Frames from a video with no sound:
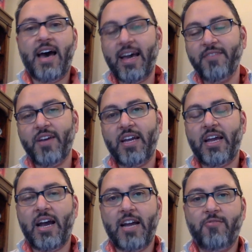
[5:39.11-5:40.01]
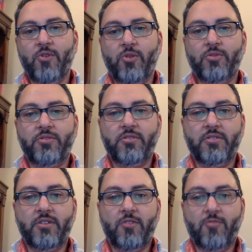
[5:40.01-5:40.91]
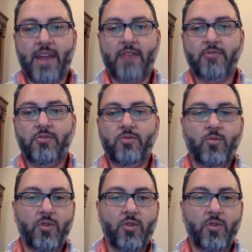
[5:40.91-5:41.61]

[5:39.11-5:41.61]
I've had a High Road around